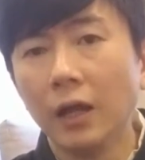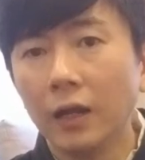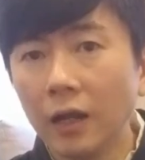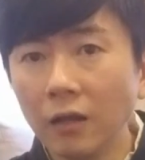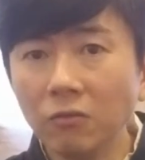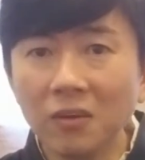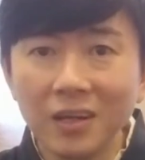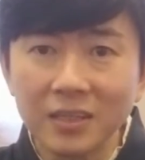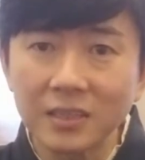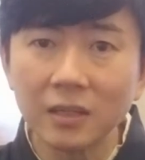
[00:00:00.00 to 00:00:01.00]
Learn to
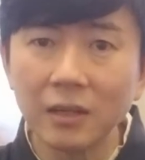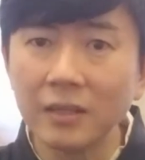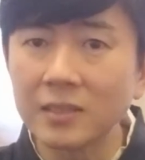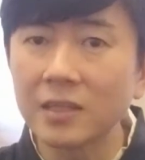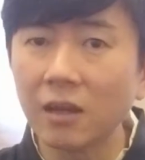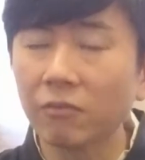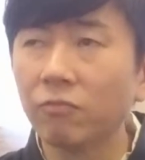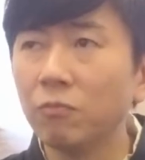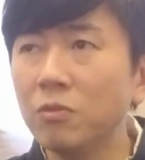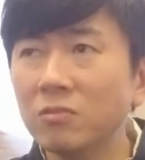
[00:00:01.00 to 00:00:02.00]
listen instead of
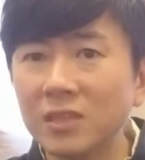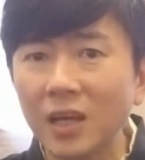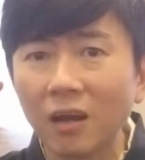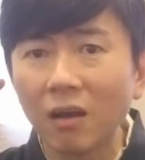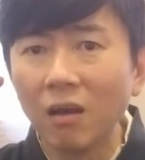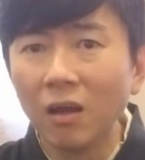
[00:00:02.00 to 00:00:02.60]
music.